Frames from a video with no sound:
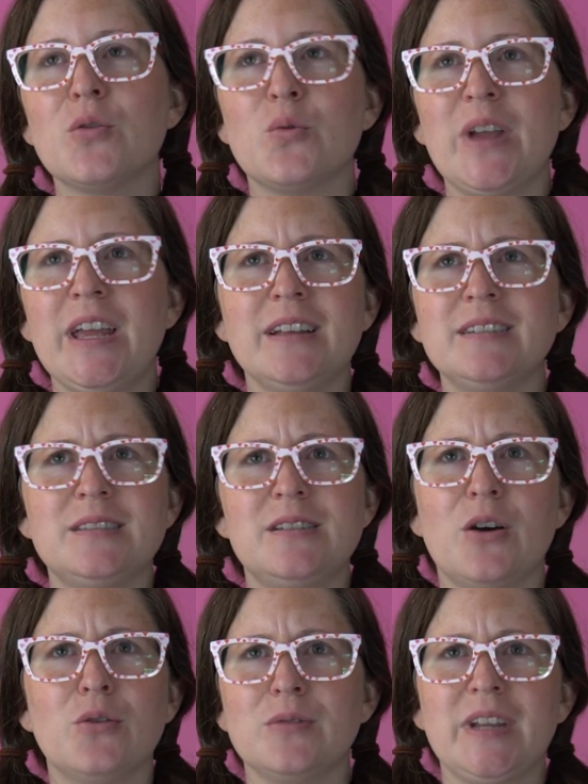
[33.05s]
we
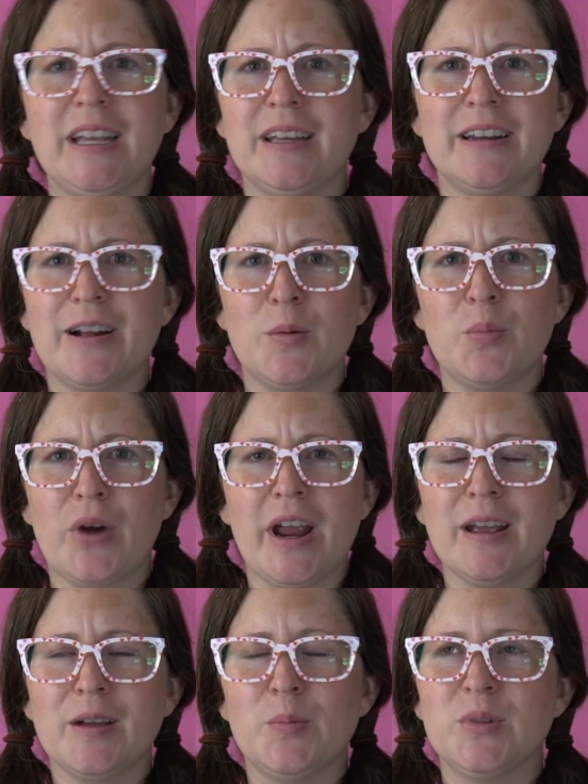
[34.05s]
don't need a
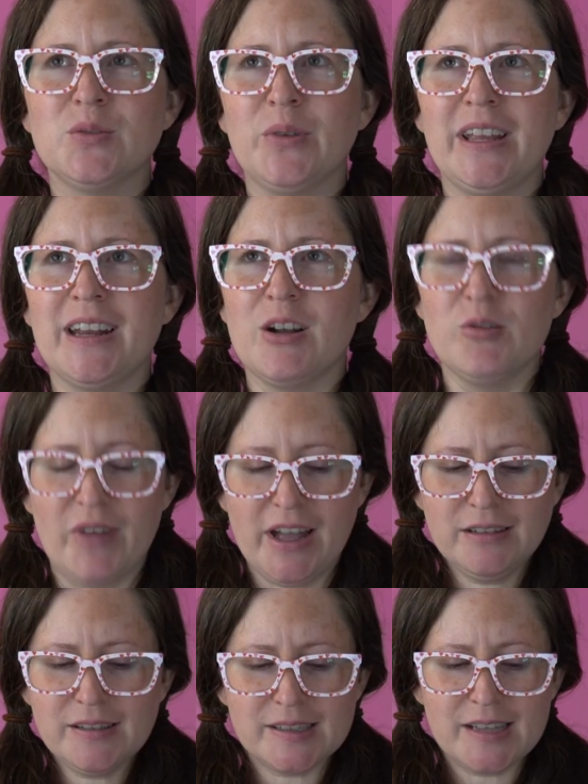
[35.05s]
break between
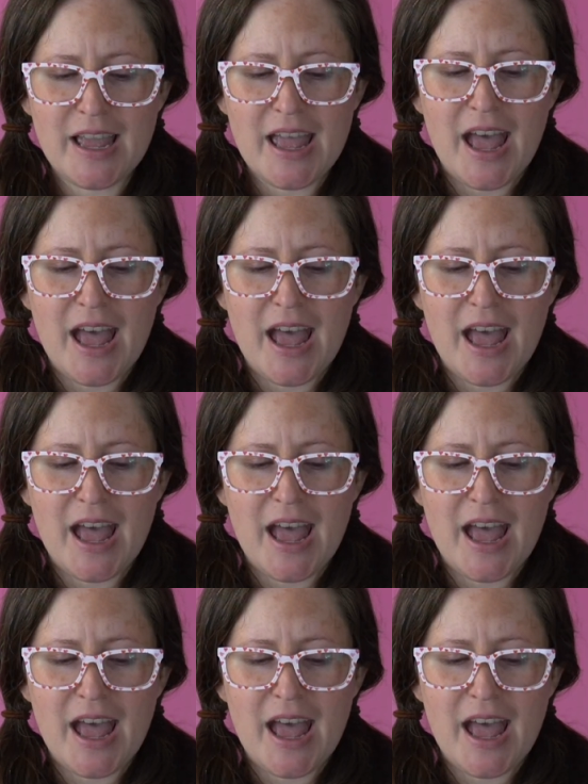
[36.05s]
events.